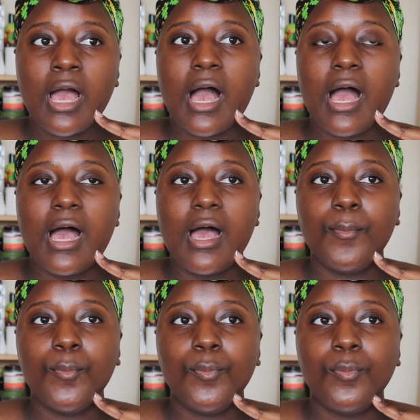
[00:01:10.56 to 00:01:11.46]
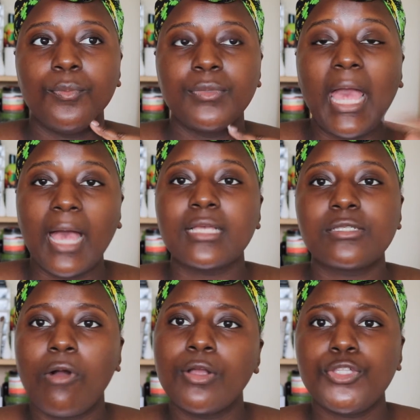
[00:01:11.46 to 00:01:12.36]
Yeah,
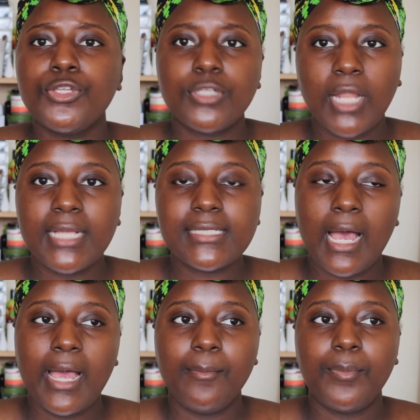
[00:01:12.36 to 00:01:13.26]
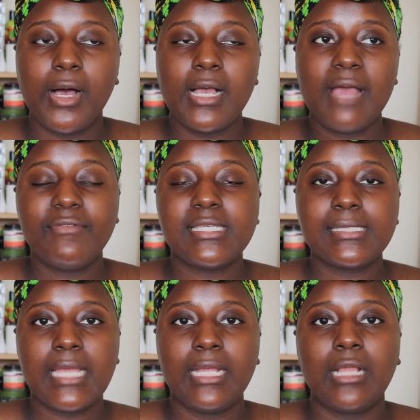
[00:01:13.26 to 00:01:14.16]
around June, July time. But ever
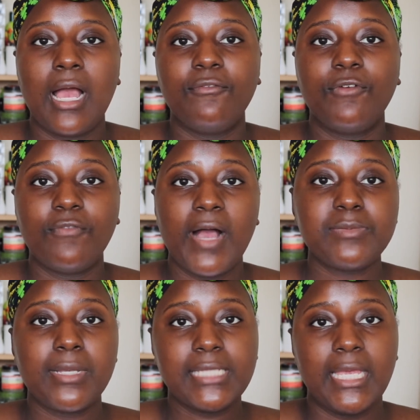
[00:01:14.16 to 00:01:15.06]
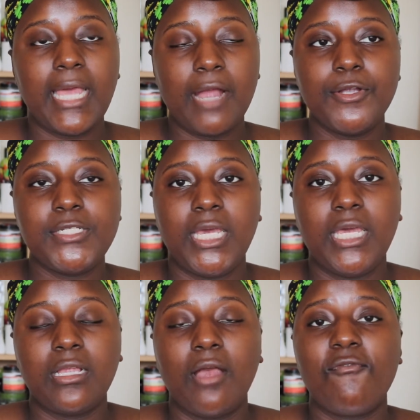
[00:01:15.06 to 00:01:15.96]
since then, I've revised my skincare
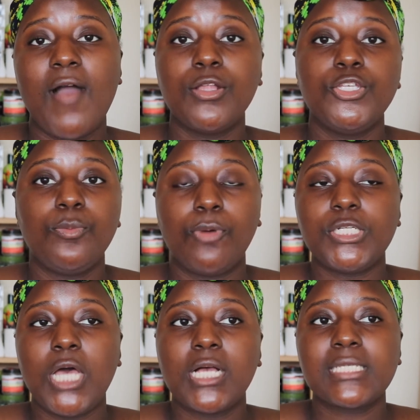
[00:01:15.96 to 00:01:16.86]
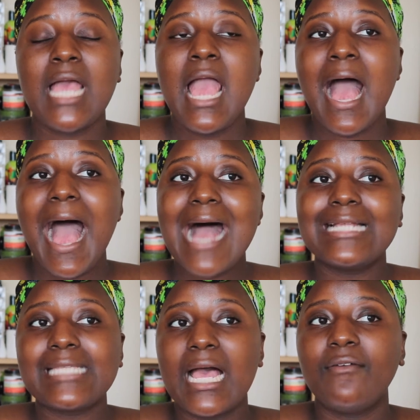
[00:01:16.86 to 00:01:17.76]
routine. I found new products
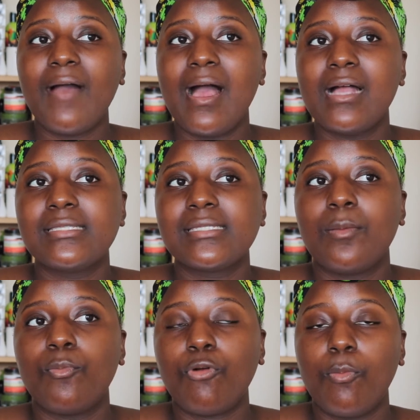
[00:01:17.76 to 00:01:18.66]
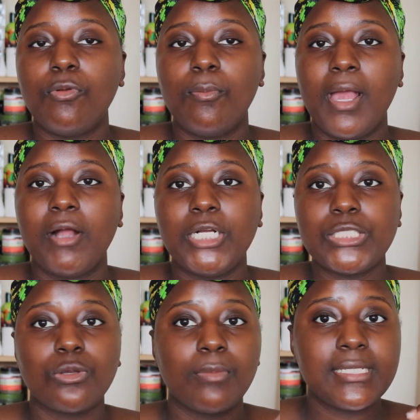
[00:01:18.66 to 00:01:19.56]
and I've had some problem
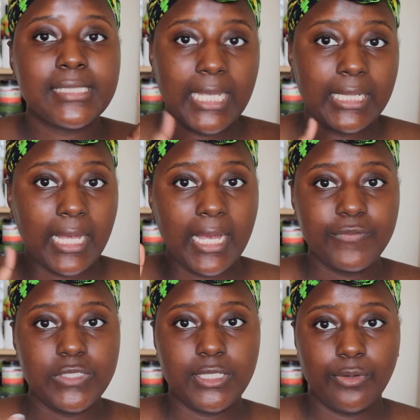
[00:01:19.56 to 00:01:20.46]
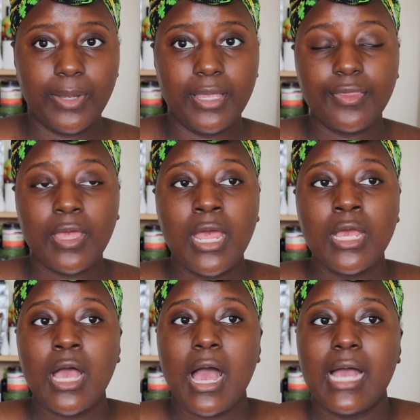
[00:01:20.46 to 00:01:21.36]
areas on my skin that I have to deal with.
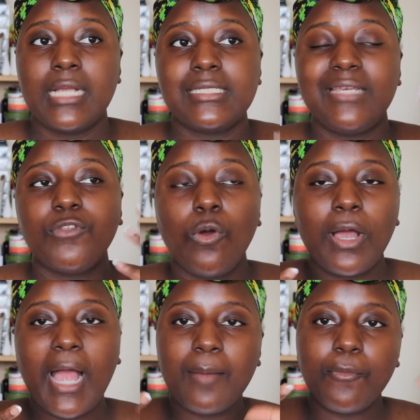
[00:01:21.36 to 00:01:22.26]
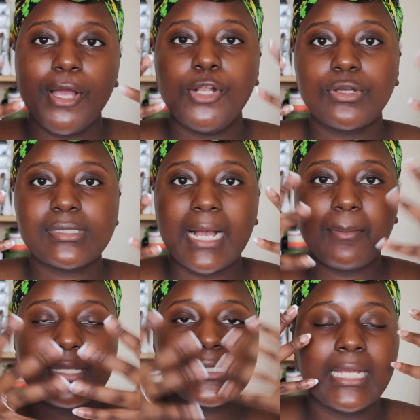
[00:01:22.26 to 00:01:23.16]
And even though on camera, it looks
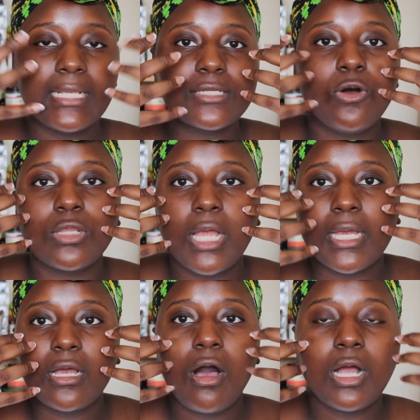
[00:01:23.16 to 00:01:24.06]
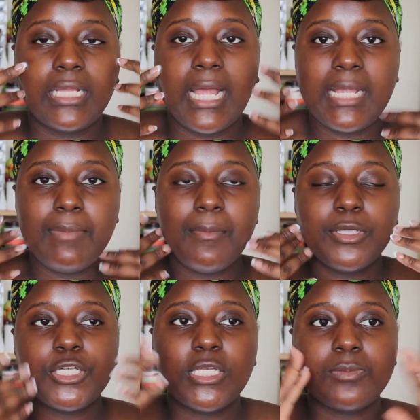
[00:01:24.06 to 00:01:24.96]
like my skin has got like hardly any
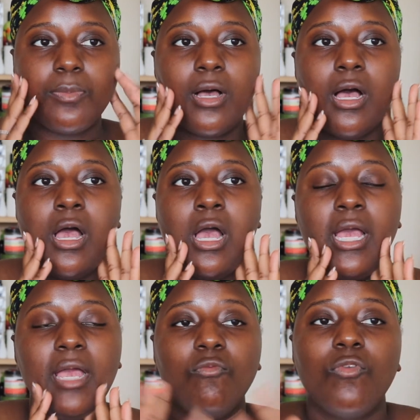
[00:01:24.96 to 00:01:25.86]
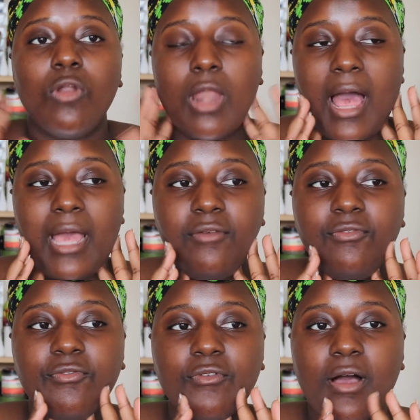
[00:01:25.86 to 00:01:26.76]
blemishes, but in real
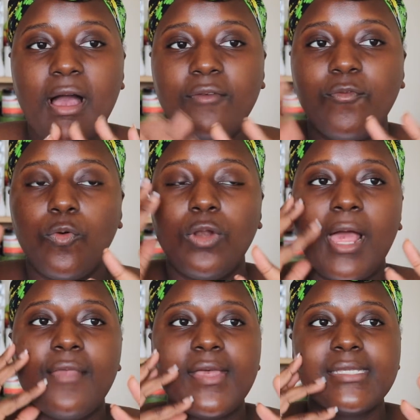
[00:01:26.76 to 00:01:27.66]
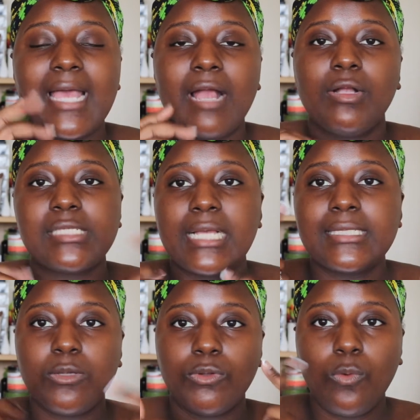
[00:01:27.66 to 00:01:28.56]
life, I feel like there's areas that I
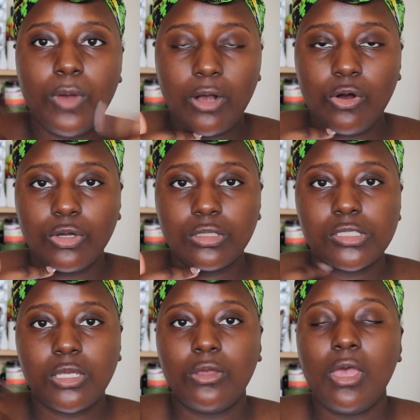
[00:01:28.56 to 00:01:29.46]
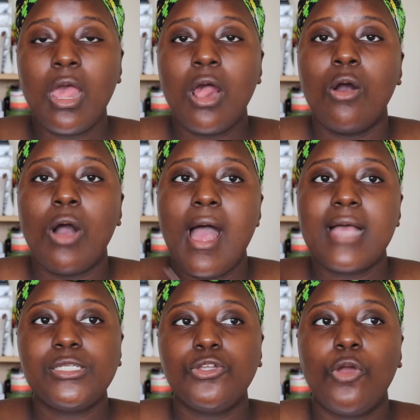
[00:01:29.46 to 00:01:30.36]
still wanna work on. So,
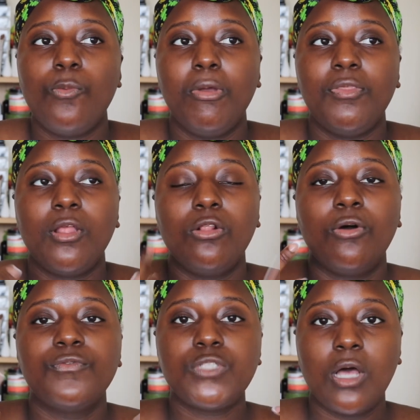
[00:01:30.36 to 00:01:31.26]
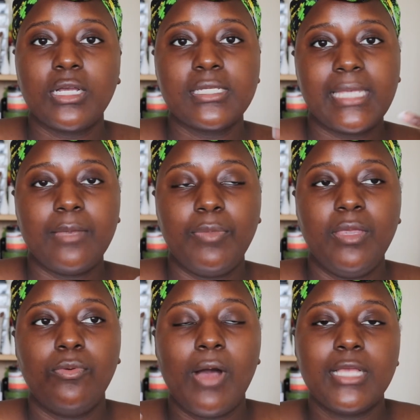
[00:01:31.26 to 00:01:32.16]
as you know, with a lot of darker skin
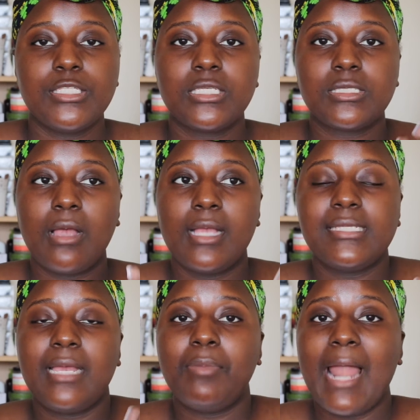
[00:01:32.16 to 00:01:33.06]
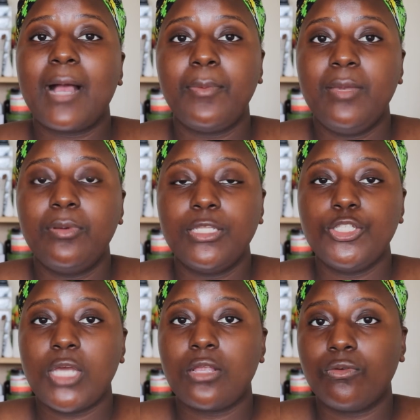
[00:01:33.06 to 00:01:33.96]
people and just, I'd say, black people
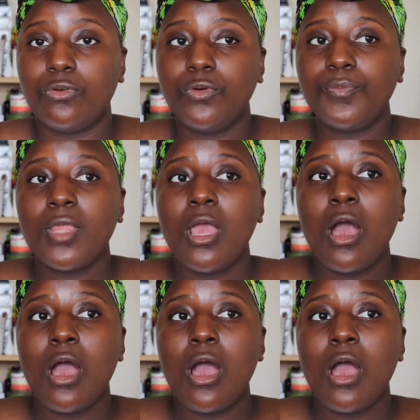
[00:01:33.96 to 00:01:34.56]
in general,